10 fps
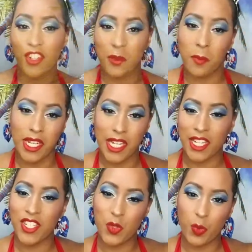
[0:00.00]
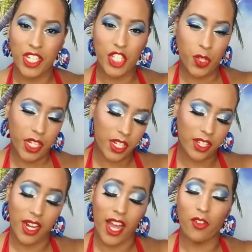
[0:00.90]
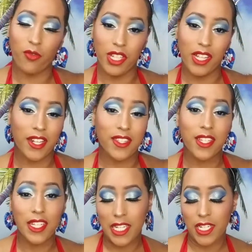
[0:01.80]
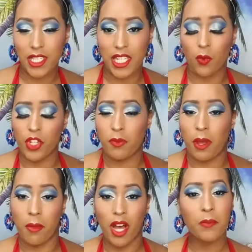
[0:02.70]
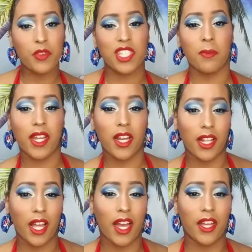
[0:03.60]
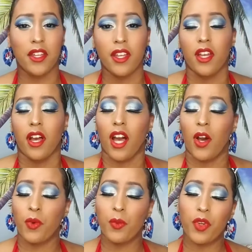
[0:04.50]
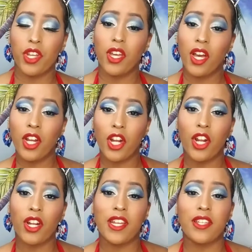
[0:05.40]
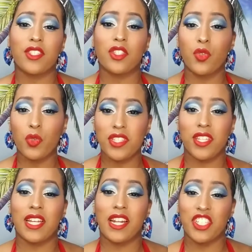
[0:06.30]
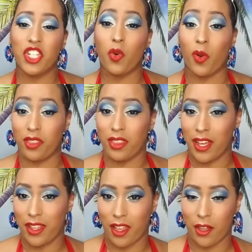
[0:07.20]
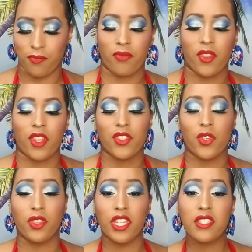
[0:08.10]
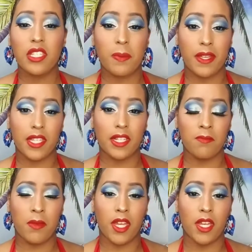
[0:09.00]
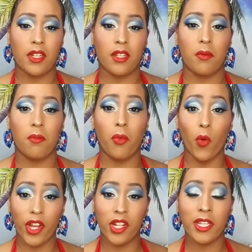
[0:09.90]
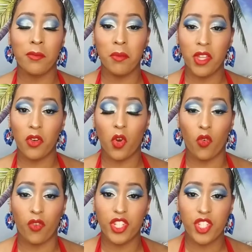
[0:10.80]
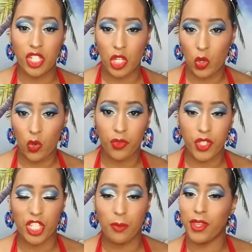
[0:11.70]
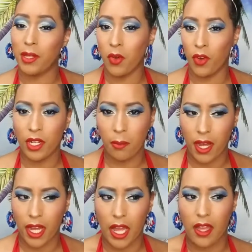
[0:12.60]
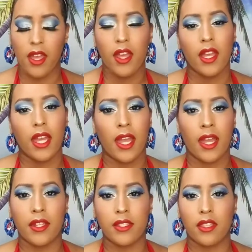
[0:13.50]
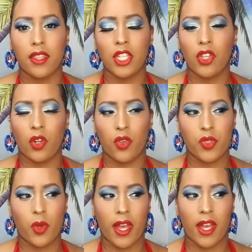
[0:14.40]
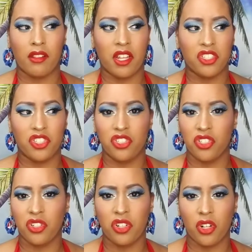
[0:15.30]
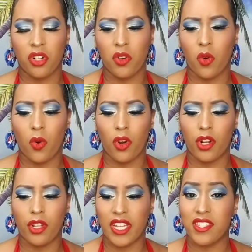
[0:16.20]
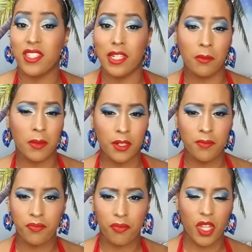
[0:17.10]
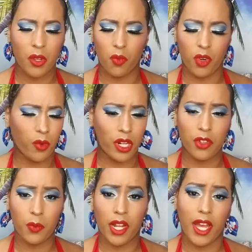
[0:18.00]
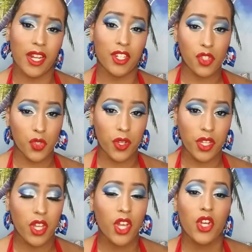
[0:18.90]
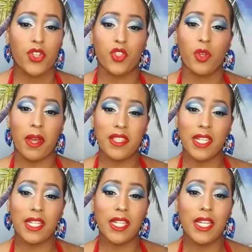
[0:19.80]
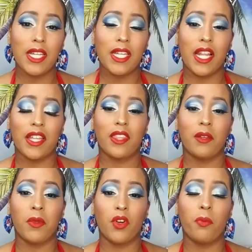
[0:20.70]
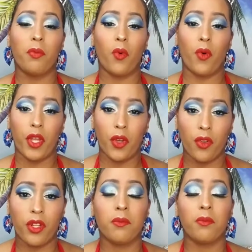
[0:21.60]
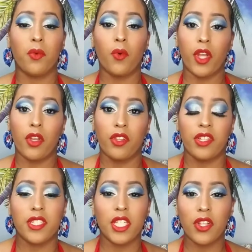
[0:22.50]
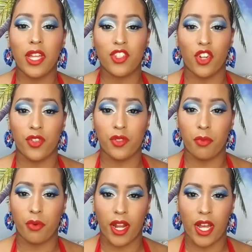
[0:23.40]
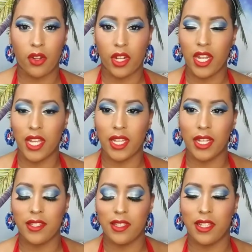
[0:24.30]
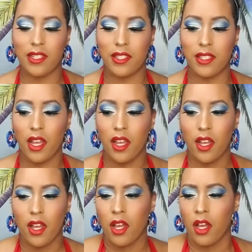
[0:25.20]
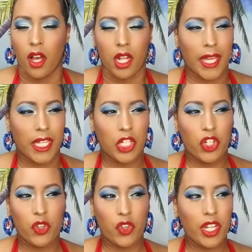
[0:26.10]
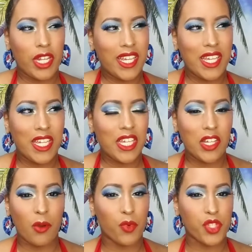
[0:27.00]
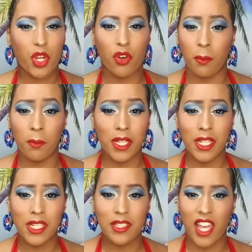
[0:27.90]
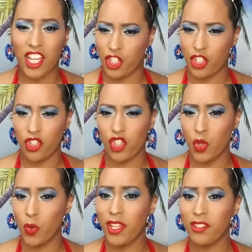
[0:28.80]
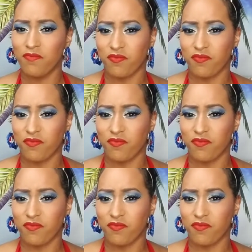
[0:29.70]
Dominican sweet treat that I really like to eat, and which my mom used to make a lot when we were younger, is Dulce de Leche Cortada. So this is basically made boiling milk over the stove. So you put the milk in a pot, and I think you can also add like sugar or like cinnamon or whatever you want to add into it. So you basically let the milk boil and boil until it turns brown, and it gets this like gritty, almost crumbly texture to it.